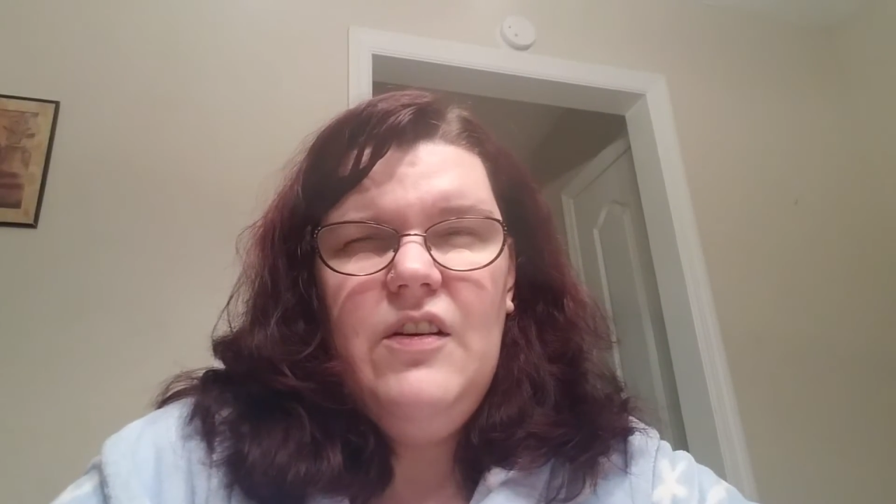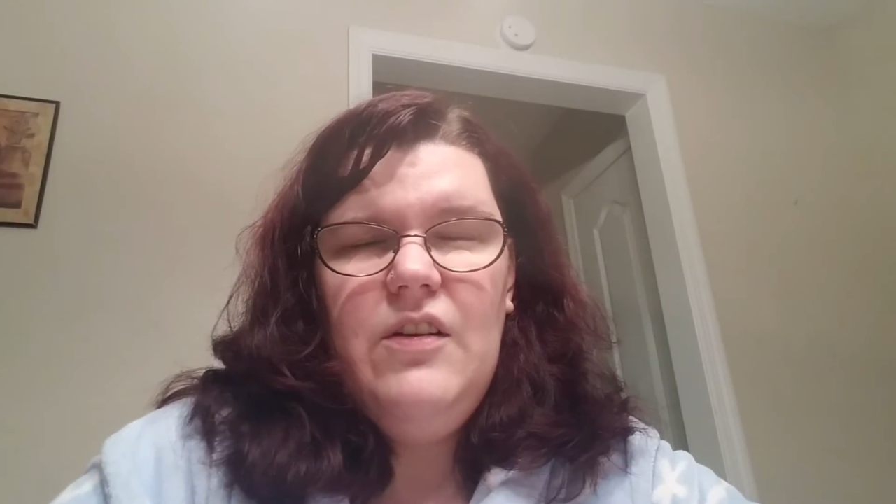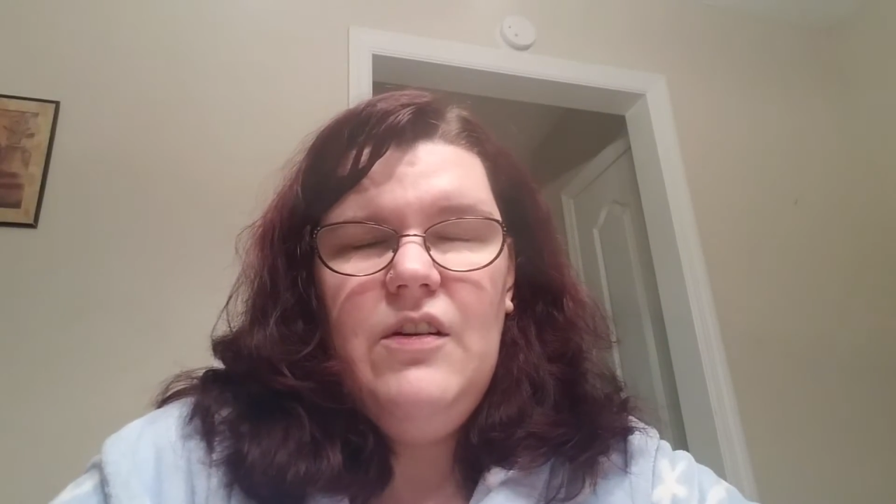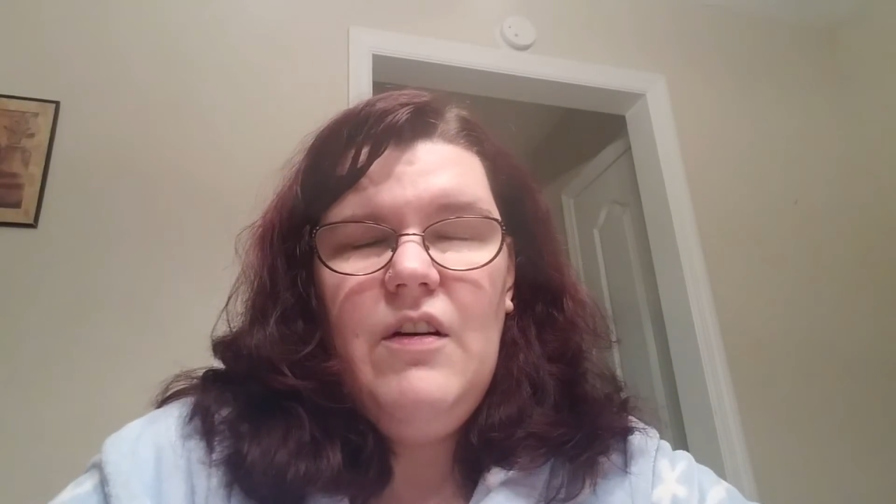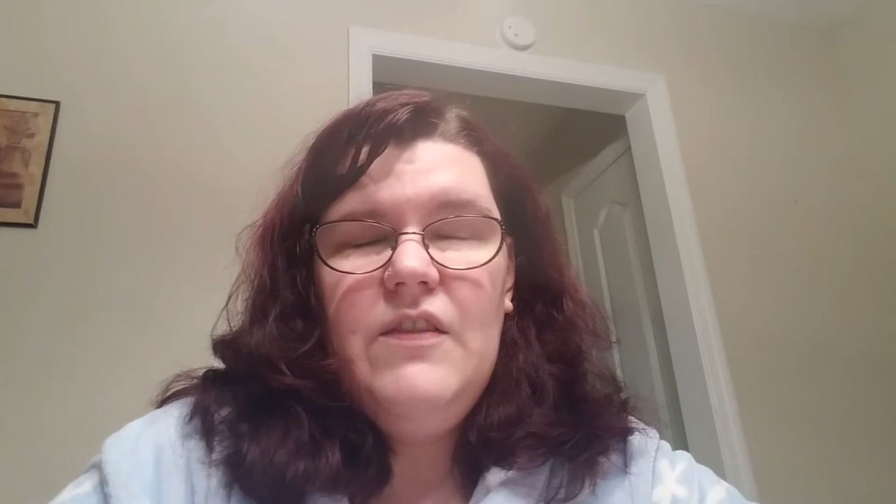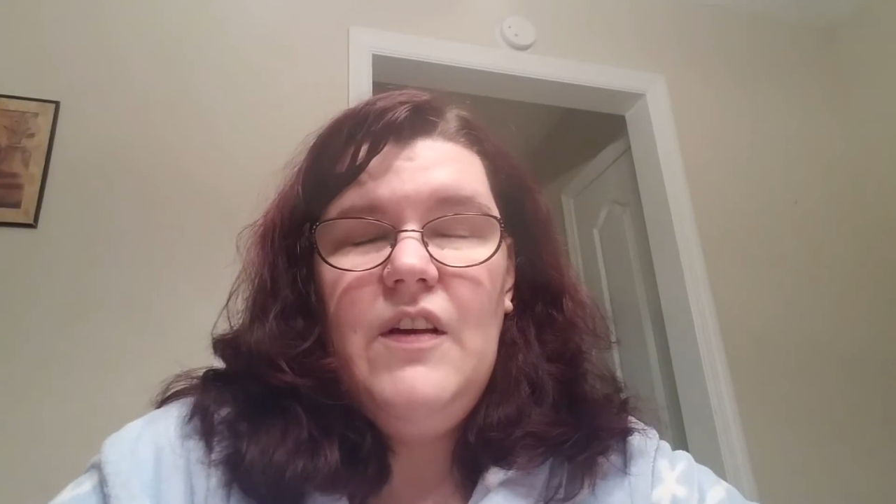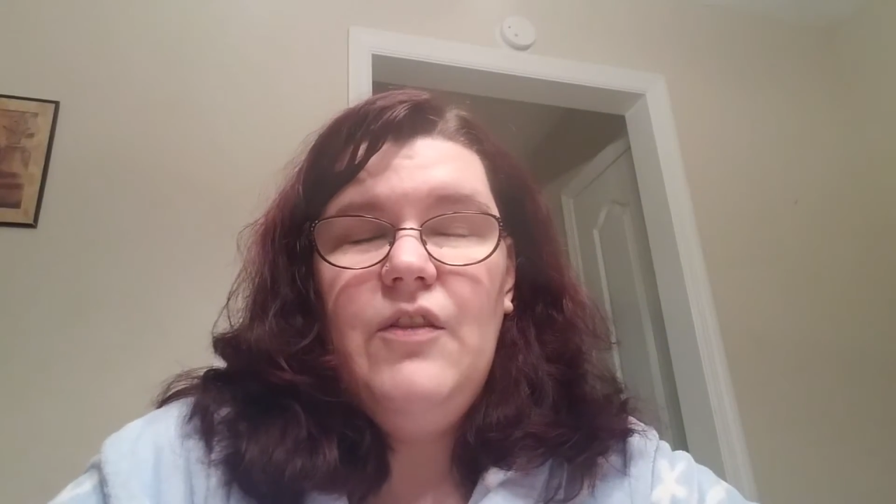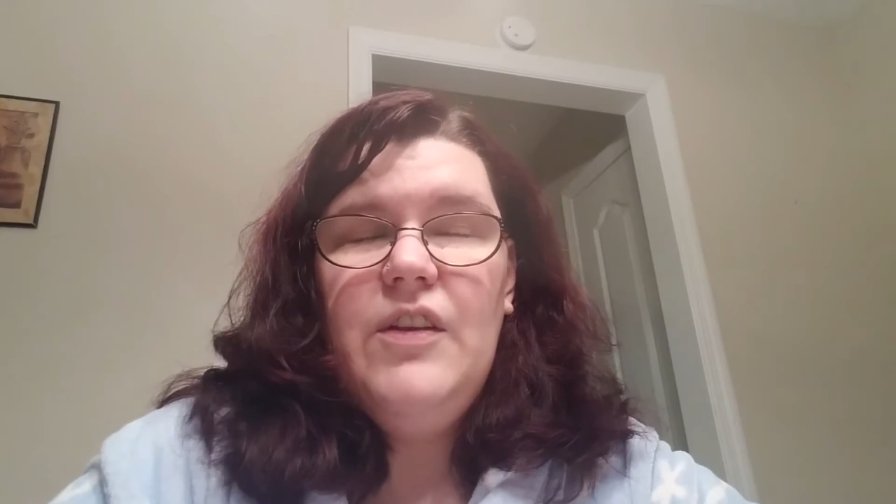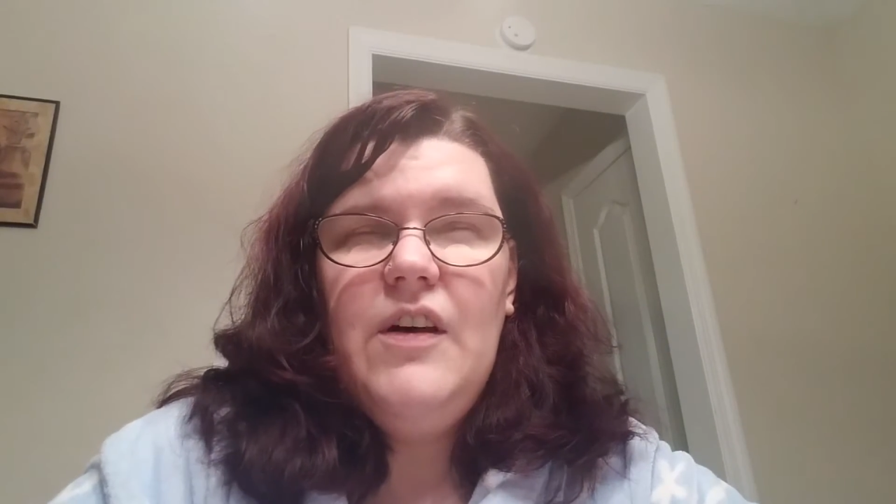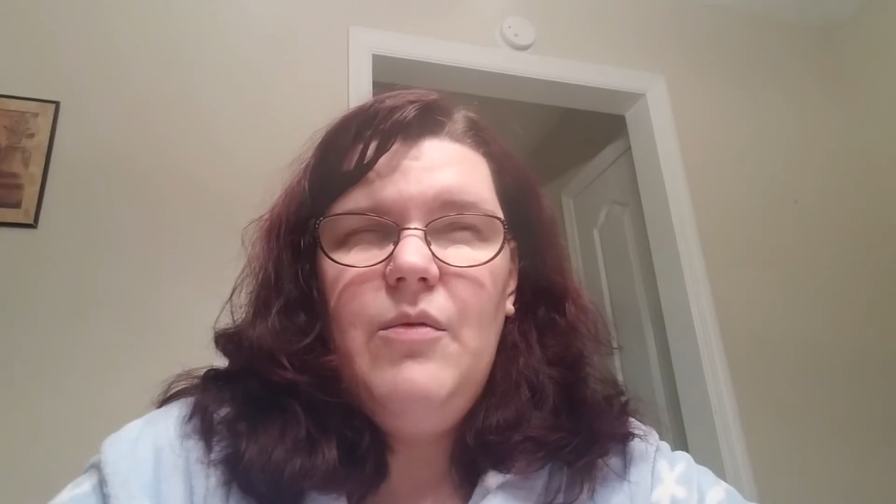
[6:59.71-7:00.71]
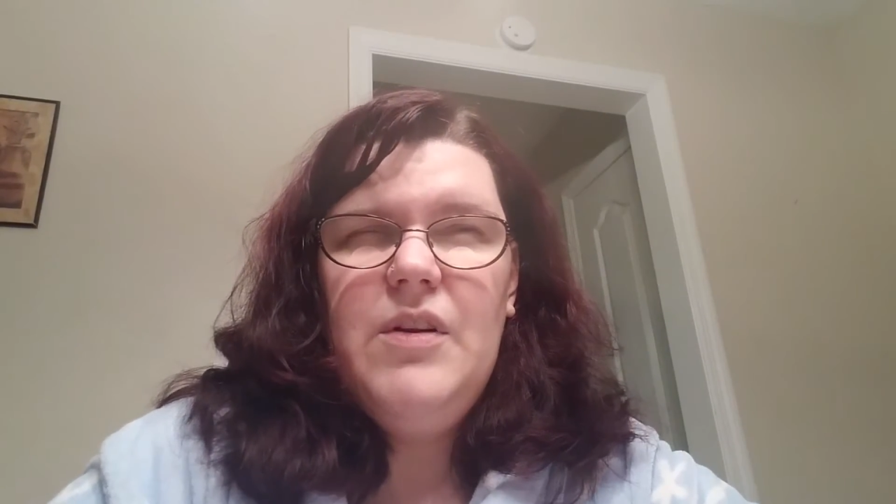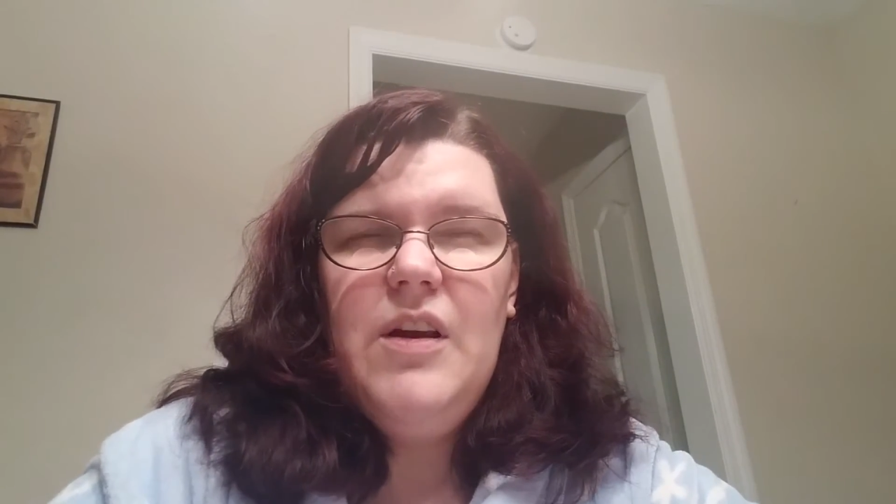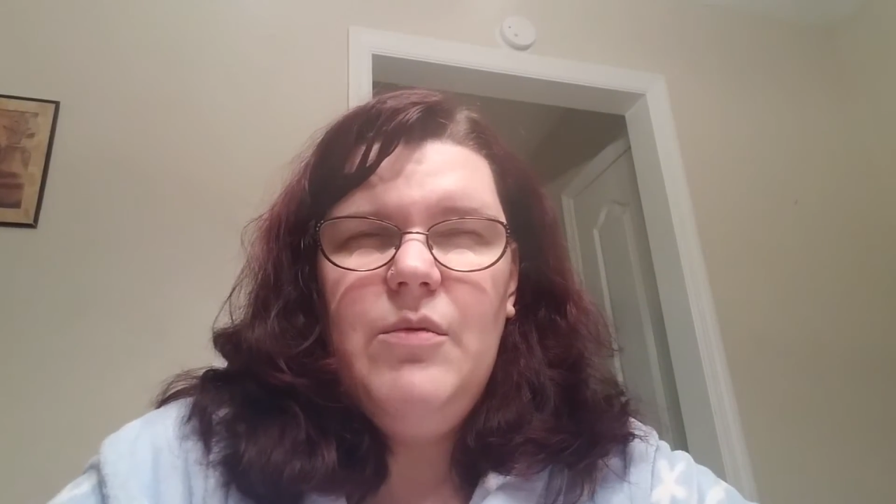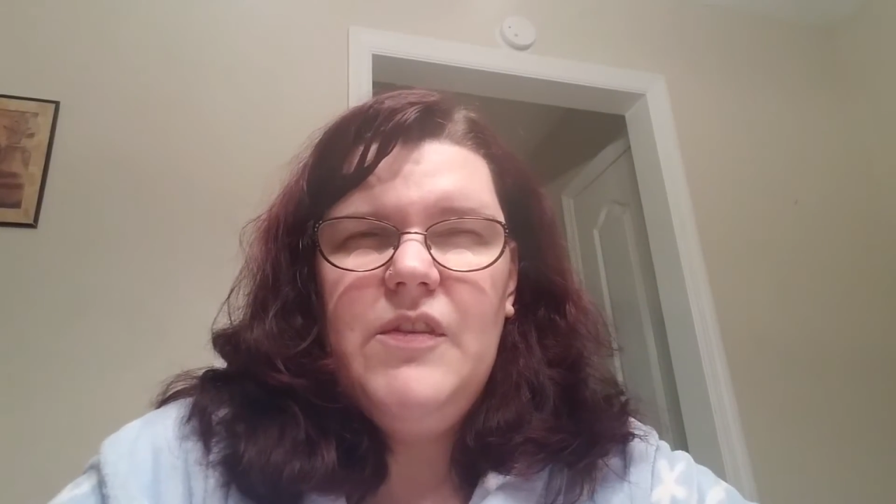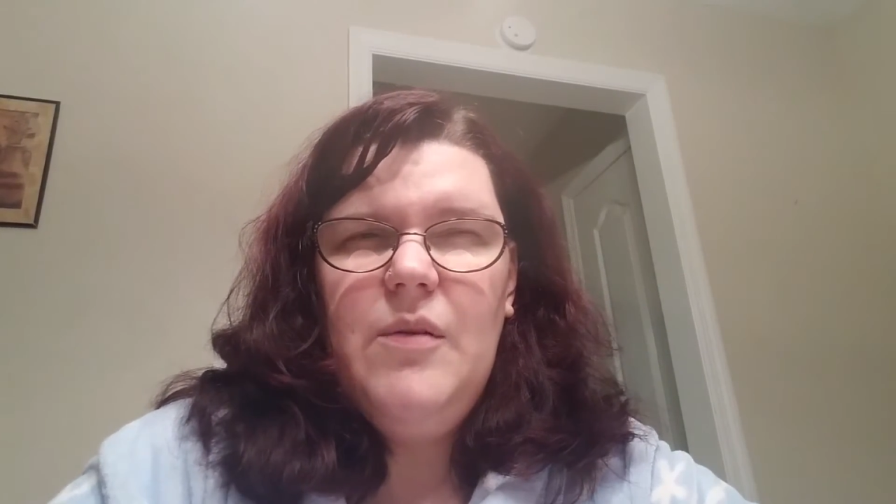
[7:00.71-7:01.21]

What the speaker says: and everything like that when he was